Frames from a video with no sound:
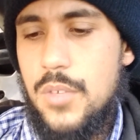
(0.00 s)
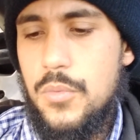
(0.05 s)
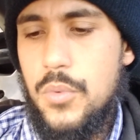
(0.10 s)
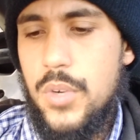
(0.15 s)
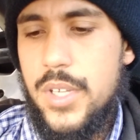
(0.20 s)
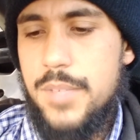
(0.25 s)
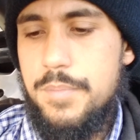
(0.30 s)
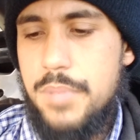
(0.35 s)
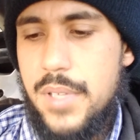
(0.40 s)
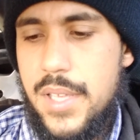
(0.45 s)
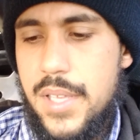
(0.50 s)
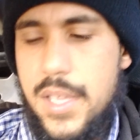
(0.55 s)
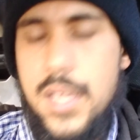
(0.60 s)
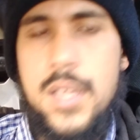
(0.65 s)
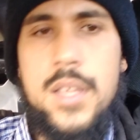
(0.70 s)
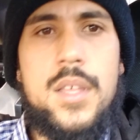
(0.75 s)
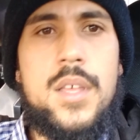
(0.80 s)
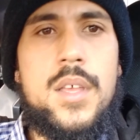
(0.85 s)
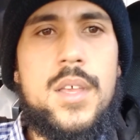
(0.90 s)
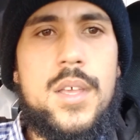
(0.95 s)
would be.
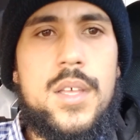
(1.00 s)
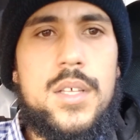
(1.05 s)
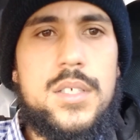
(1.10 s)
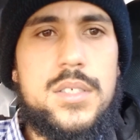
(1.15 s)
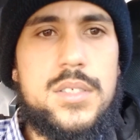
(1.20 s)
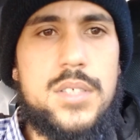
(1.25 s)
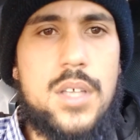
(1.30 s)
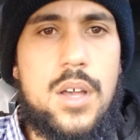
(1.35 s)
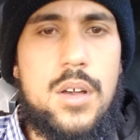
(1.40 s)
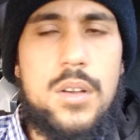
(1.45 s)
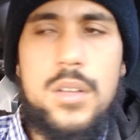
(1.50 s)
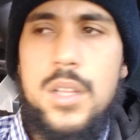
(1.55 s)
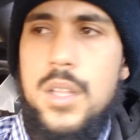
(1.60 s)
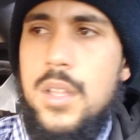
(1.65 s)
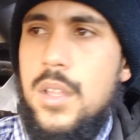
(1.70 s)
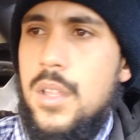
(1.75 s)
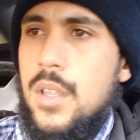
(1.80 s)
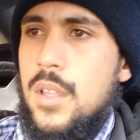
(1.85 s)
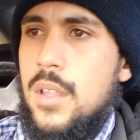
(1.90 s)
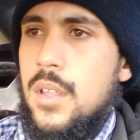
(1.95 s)
So
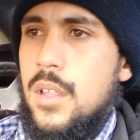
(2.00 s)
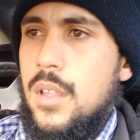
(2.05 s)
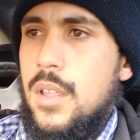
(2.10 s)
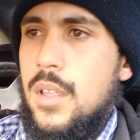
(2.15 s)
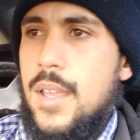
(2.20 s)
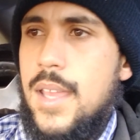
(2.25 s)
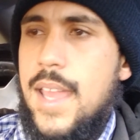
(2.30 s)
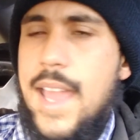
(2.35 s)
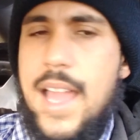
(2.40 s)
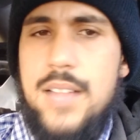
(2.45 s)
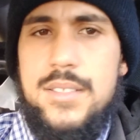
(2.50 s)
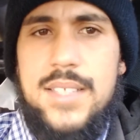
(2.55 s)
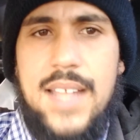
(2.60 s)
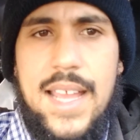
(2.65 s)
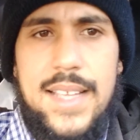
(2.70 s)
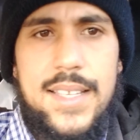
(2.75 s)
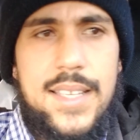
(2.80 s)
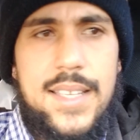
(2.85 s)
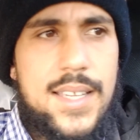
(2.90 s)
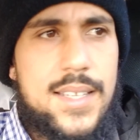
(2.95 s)
how did
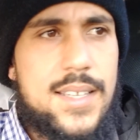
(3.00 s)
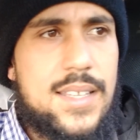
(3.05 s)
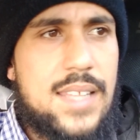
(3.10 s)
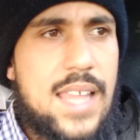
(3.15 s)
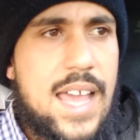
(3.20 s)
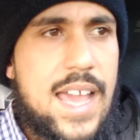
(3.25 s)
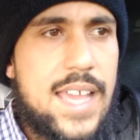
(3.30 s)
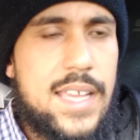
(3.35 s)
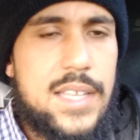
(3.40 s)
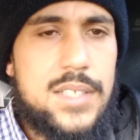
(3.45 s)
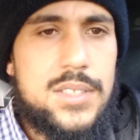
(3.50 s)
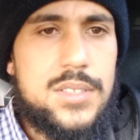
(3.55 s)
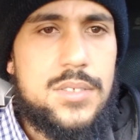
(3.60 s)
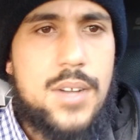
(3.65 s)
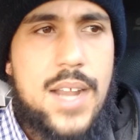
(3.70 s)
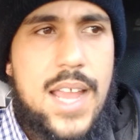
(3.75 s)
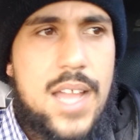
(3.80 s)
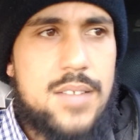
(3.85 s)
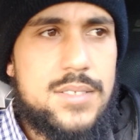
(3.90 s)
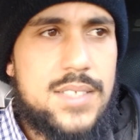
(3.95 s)
I get clients
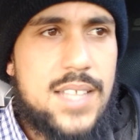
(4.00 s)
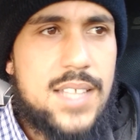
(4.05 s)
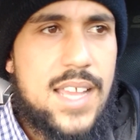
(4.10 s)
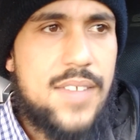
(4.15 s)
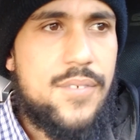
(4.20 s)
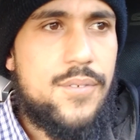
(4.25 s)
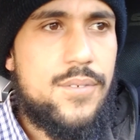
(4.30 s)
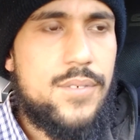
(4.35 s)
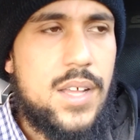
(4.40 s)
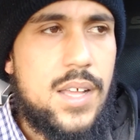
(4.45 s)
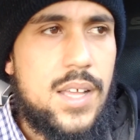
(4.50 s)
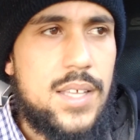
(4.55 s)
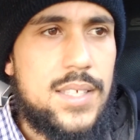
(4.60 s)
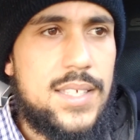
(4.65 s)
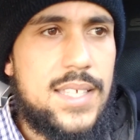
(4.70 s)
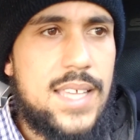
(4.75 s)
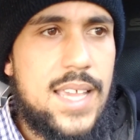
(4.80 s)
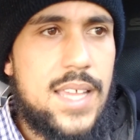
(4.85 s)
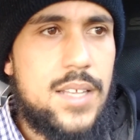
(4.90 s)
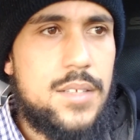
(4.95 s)
or how did I uh,
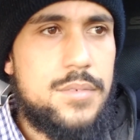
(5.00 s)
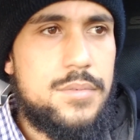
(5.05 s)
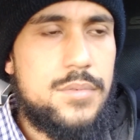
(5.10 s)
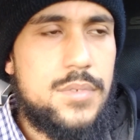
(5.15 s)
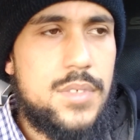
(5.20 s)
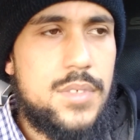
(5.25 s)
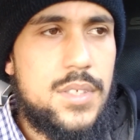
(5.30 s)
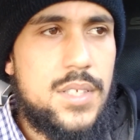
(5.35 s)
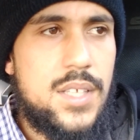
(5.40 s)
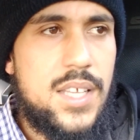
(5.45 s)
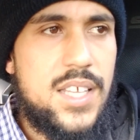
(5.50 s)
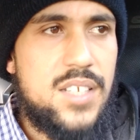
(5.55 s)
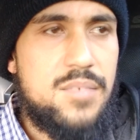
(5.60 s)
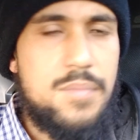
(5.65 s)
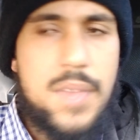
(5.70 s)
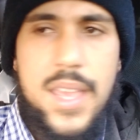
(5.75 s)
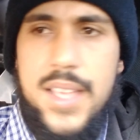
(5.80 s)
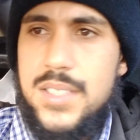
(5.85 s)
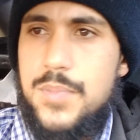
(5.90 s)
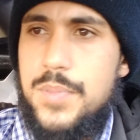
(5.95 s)
get
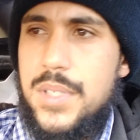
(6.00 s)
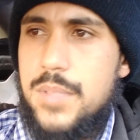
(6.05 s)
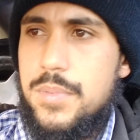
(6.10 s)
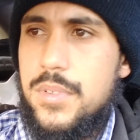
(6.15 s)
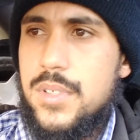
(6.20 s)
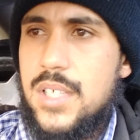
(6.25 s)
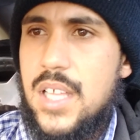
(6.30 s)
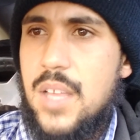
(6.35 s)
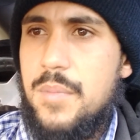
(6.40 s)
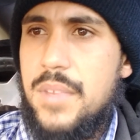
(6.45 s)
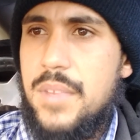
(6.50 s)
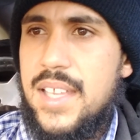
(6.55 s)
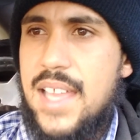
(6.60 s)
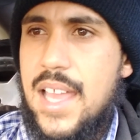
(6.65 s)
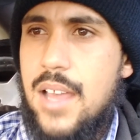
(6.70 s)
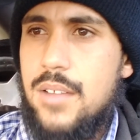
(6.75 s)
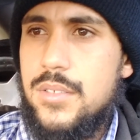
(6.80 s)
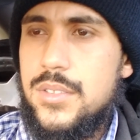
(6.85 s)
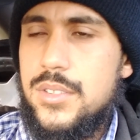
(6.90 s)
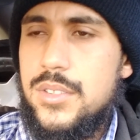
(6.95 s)
inmates, people coming
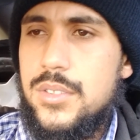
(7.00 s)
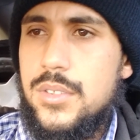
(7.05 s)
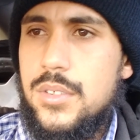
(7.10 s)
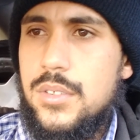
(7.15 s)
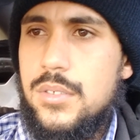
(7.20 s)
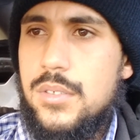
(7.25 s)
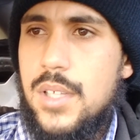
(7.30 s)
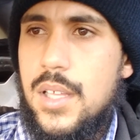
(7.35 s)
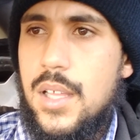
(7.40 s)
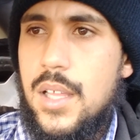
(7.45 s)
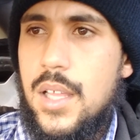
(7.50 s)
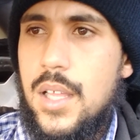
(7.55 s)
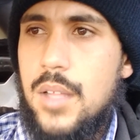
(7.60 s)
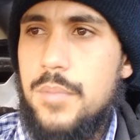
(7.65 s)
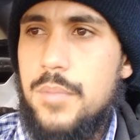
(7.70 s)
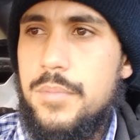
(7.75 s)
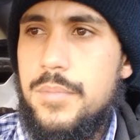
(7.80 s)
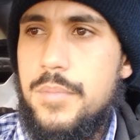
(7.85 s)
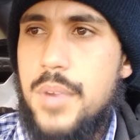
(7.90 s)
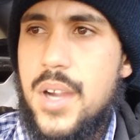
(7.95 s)
out to
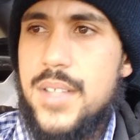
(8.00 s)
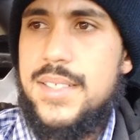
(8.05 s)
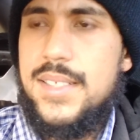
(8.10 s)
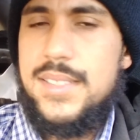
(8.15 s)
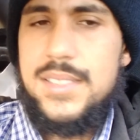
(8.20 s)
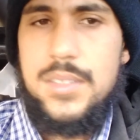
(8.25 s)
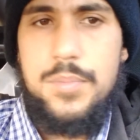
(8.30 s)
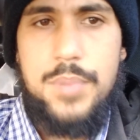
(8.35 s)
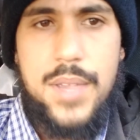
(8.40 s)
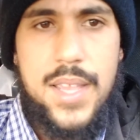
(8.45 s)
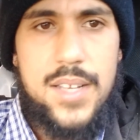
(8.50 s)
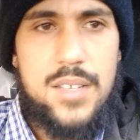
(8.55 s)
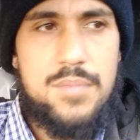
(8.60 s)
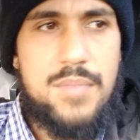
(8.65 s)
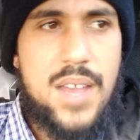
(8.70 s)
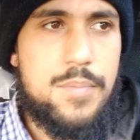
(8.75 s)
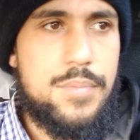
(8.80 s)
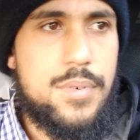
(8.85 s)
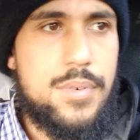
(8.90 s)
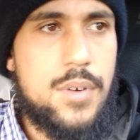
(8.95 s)
um, participate in
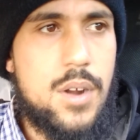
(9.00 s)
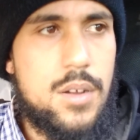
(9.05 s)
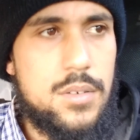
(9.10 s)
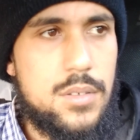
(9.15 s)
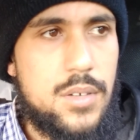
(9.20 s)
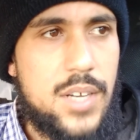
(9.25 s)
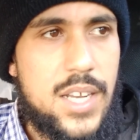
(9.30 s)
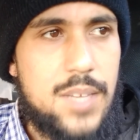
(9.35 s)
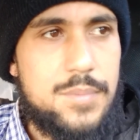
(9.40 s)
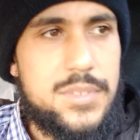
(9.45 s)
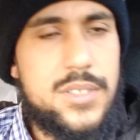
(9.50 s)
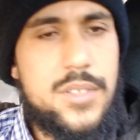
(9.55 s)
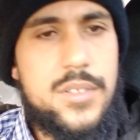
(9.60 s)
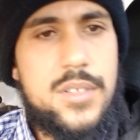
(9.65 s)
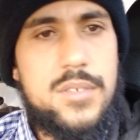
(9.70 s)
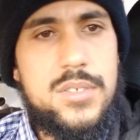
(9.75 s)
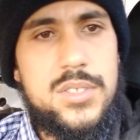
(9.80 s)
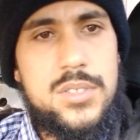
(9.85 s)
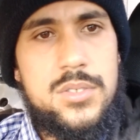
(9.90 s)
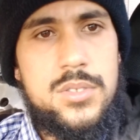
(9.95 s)
my program? So
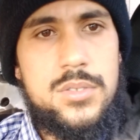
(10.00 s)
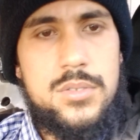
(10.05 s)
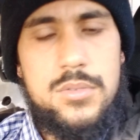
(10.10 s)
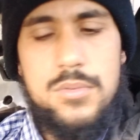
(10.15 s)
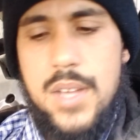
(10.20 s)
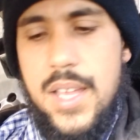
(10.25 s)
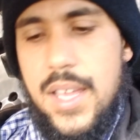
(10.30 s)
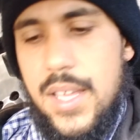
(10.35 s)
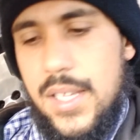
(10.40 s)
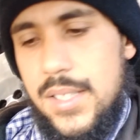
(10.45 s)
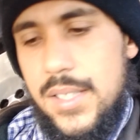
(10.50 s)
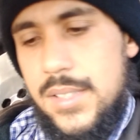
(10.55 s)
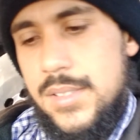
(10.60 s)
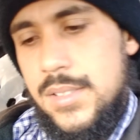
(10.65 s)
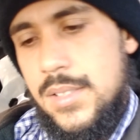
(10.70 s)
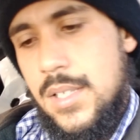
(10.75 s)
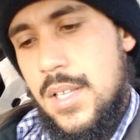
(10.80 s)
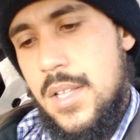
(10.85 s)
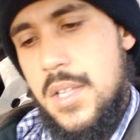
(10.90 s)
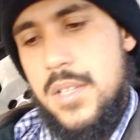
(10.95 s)
there was two
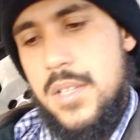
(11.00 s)
ways.